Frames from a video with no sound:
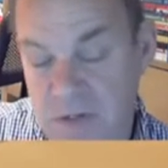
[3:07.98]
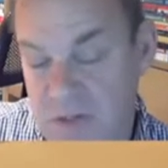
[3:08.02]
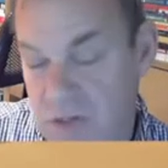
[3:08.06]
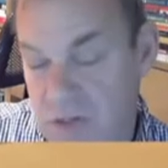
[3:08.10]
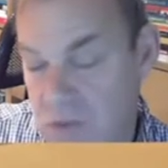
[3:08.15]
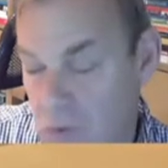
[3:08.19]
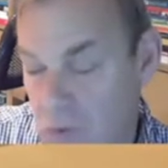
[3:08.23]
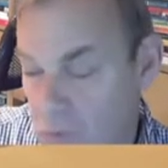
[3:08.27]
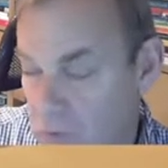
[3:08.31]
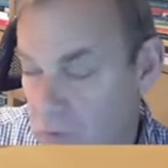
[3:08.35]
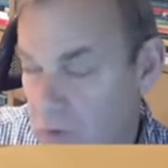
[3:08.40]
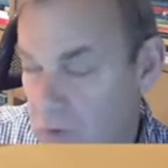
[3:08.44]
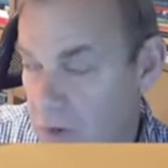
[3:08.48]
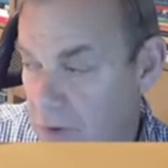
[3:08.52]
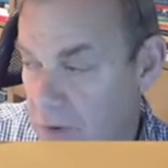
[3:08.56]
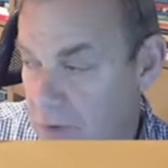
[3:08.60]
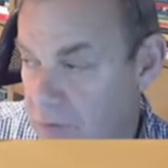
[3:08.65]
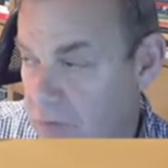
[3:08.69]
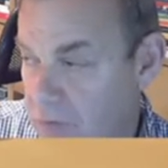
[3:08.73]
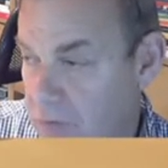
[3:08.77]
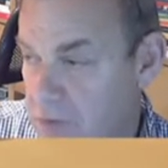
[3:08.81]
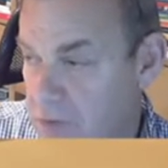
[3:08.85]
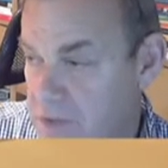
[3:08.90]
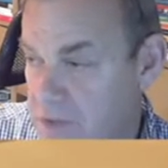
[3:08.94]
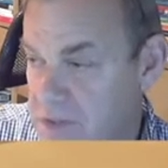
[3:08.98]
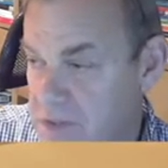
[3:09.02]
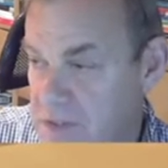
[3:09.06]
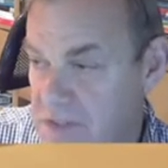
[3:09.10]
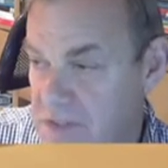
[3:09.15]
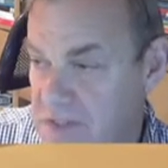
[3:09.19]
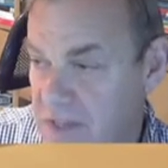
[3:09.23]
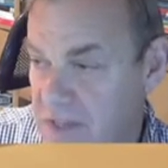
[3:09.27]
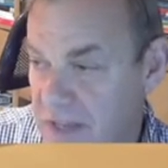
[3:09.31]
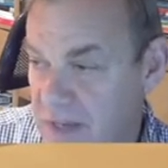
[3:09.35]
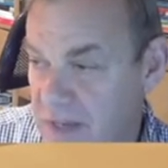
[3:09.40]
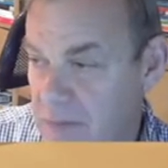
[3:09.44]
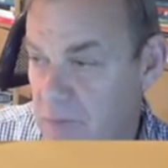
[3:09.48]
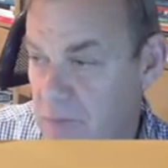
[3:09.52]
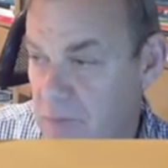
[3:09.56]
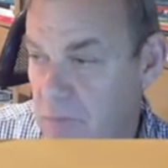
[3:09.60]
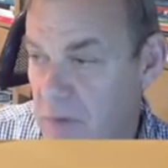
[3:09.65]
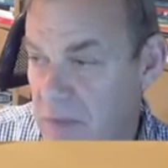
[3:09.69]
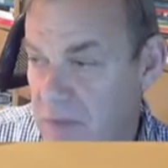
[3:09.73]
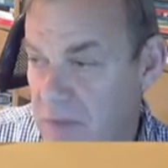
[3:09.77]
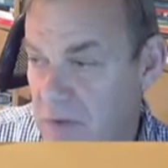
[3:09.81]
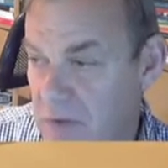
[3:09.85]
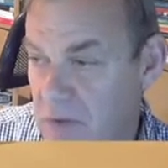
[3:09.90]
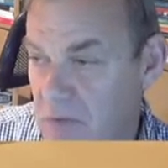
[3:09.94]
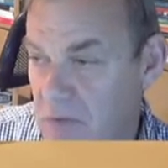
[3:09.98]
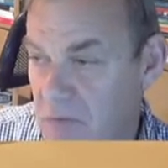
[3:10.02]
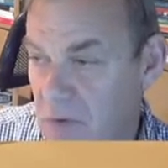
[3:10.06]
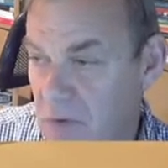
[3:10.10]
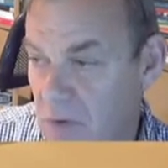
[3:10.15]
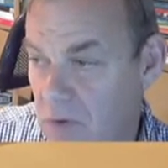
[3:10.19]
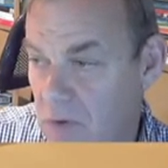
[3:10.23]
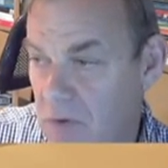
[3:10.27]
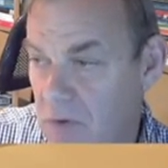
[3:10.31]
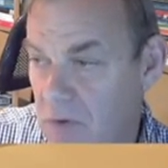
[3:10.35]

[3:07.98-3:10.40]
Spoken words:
that you're going through is the same whether you've got